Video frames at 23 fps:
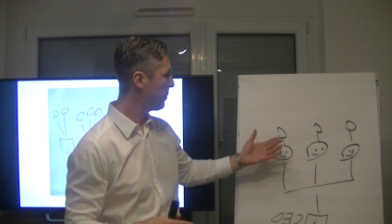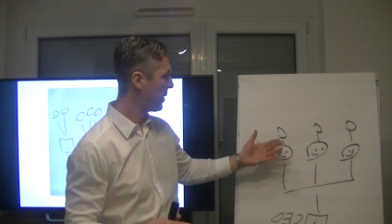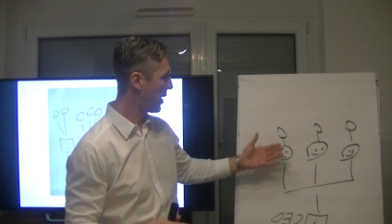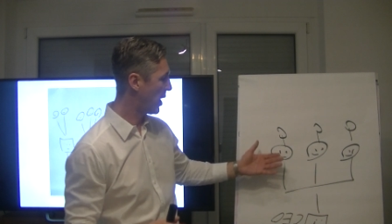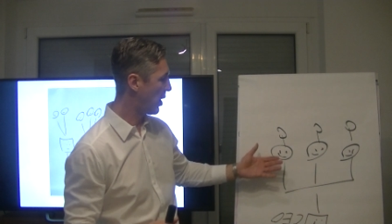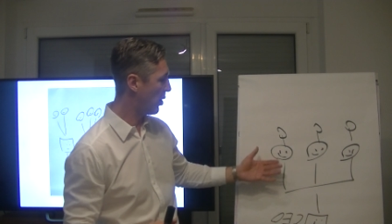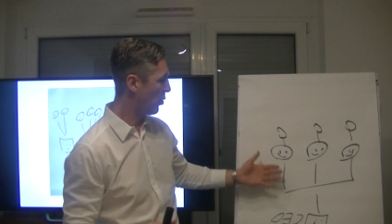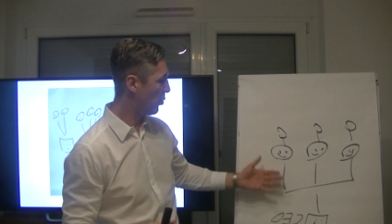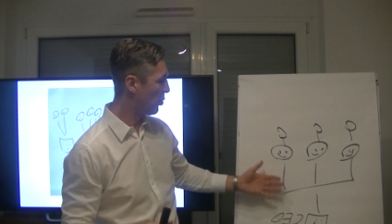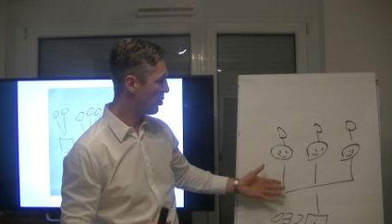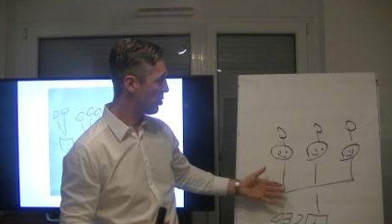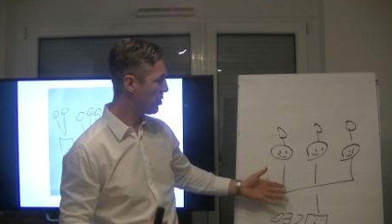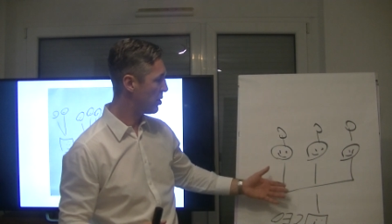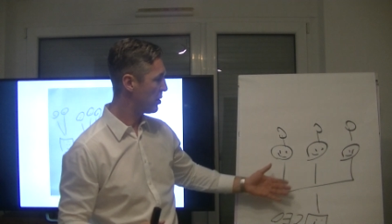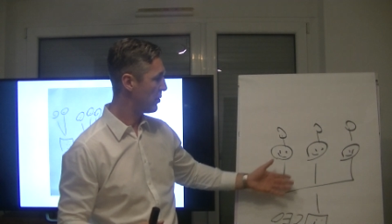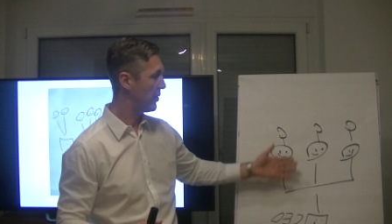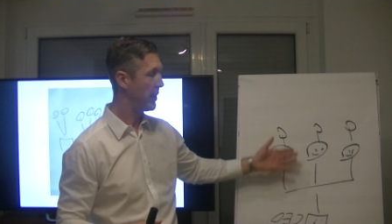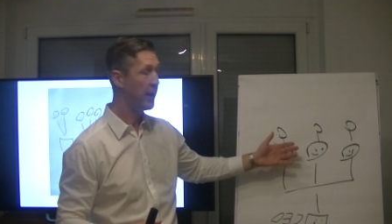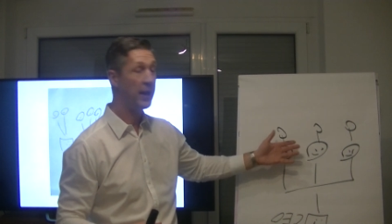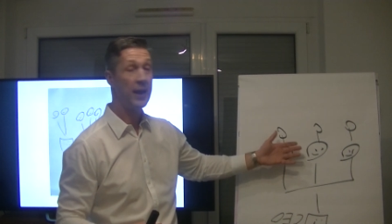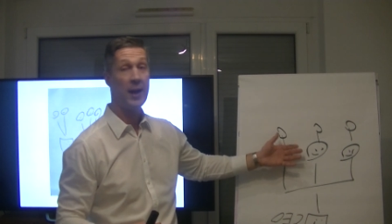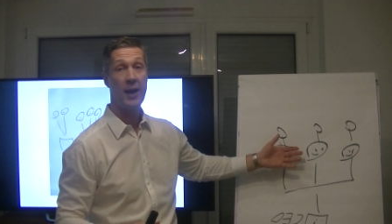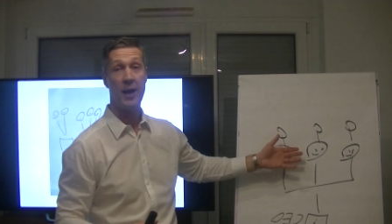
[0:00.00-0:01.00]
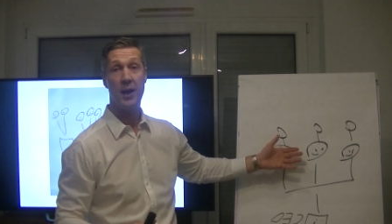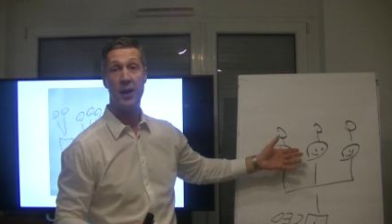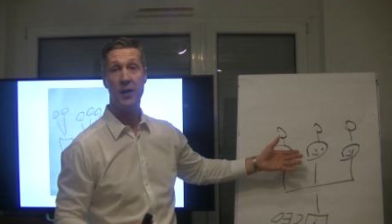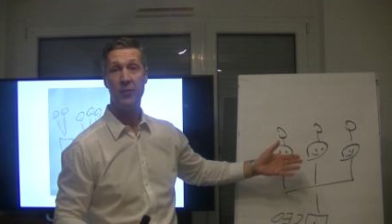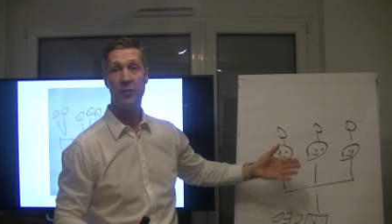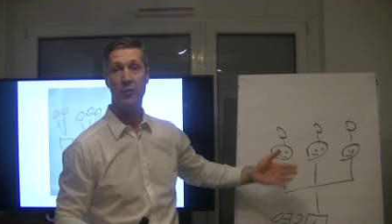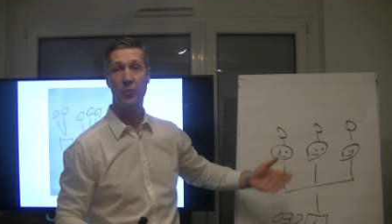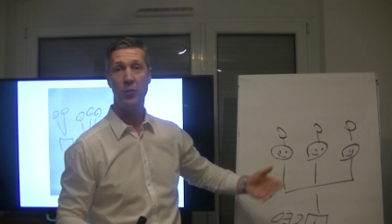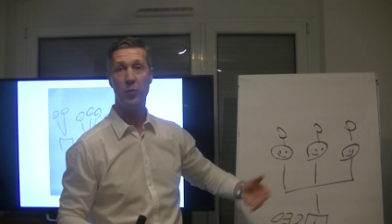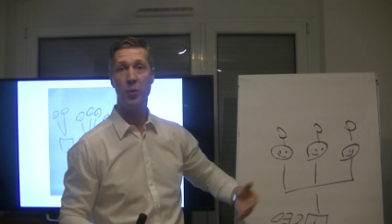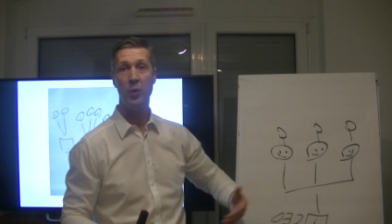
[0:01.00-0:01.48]
power they
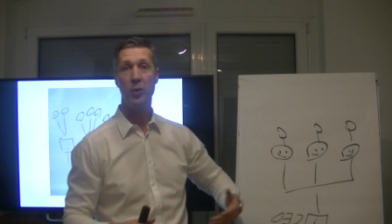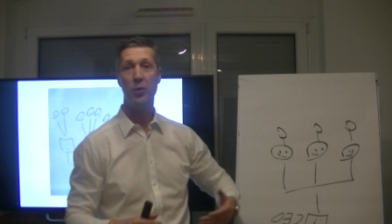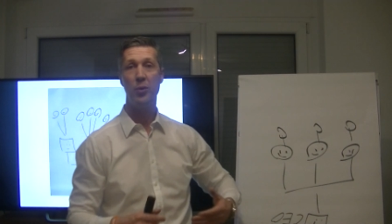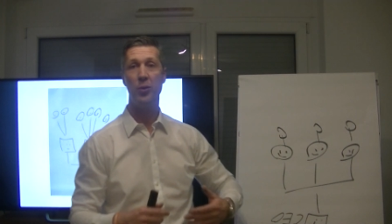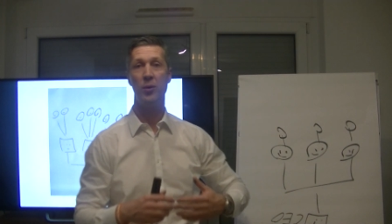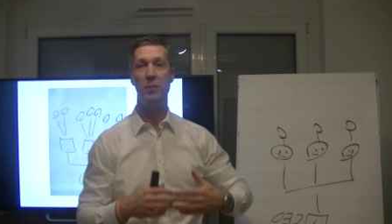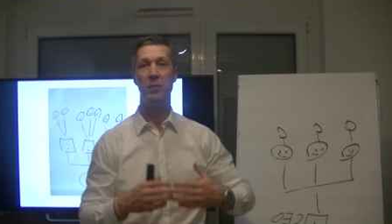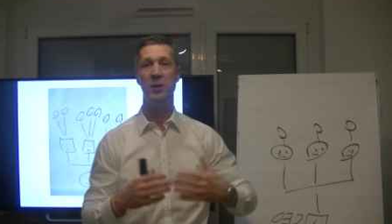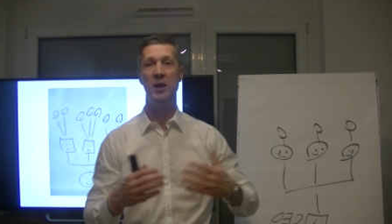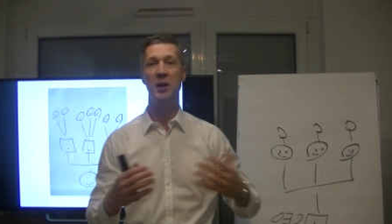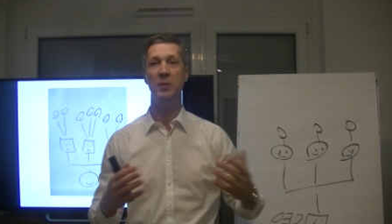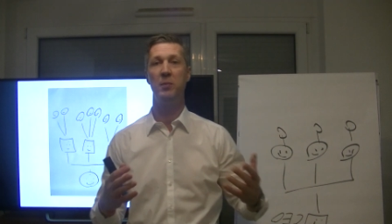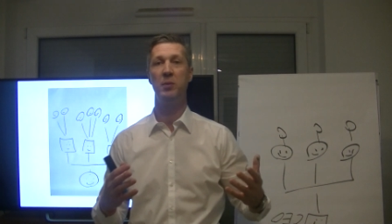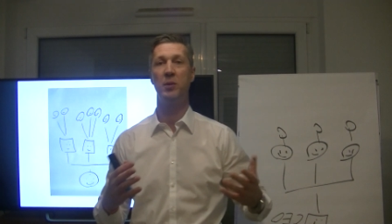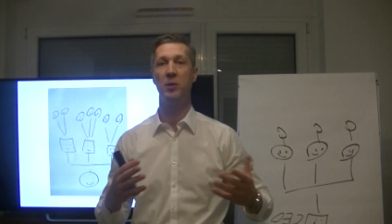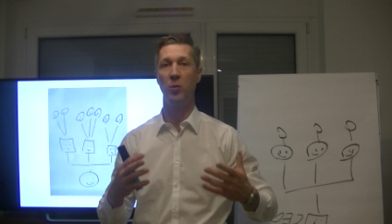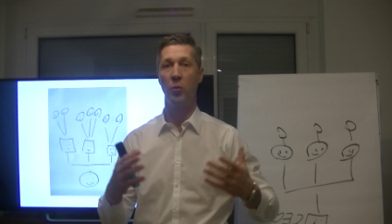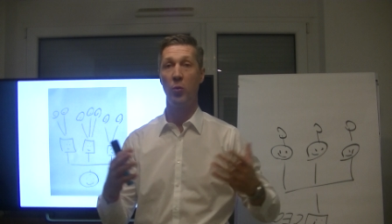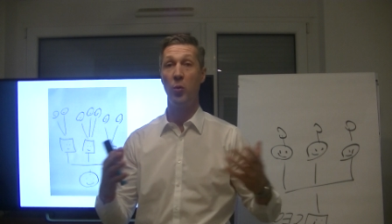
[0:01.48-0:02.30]
have with the people